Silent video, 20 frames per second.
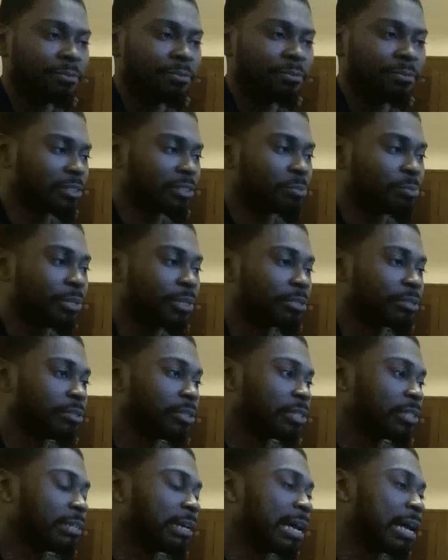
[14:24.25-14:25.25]
It was just a
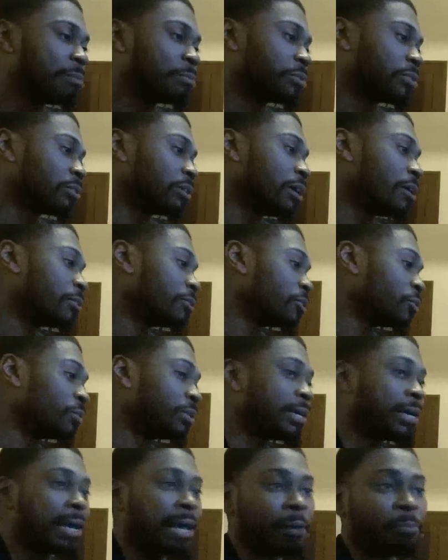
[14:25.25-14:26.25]
picture this time, so I don't
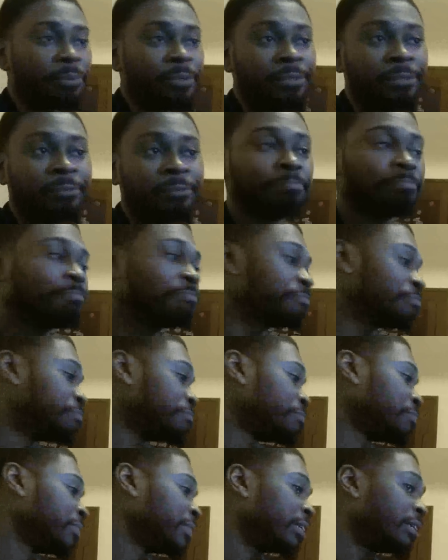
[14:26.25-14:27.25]
know what happened
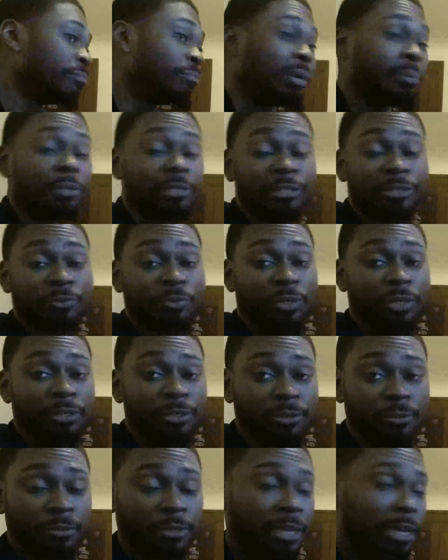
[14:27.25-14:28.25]
maybe he just
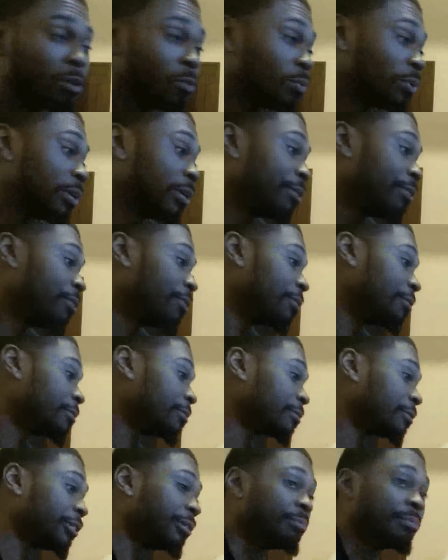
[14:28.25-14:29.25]
wanted to do it that way,
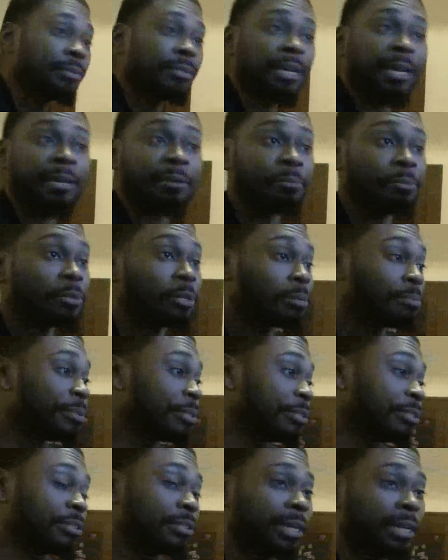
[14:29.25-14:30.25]
or something came
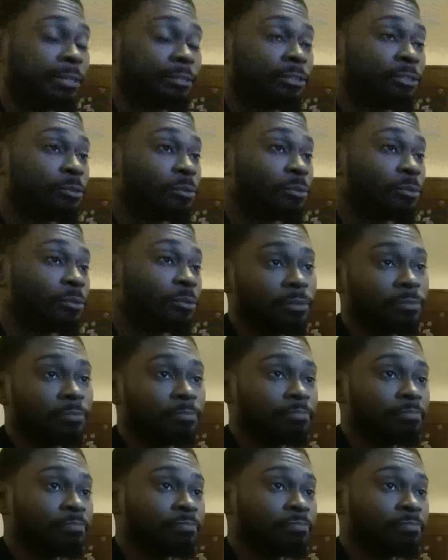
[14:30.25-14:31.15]
up, he just had to do it